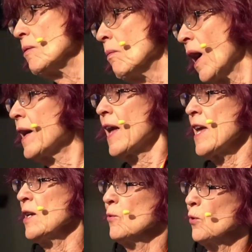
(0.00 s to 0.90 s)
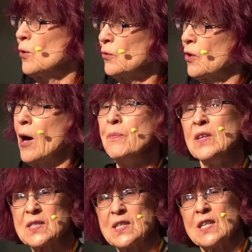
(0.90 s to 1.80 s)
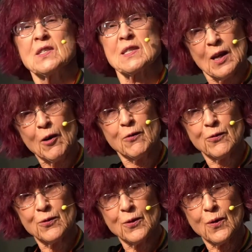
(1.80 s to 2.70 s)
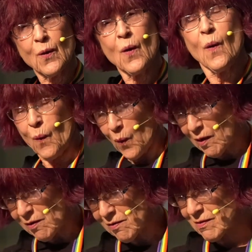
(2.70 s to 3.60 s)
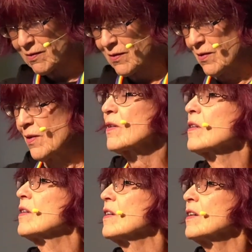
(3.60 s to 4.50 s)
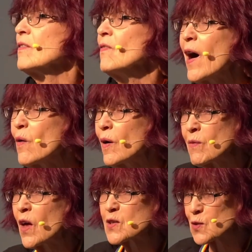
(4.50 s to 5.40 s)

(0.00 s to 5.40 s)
my 8-year-old omniscient self. Well, now I'm not so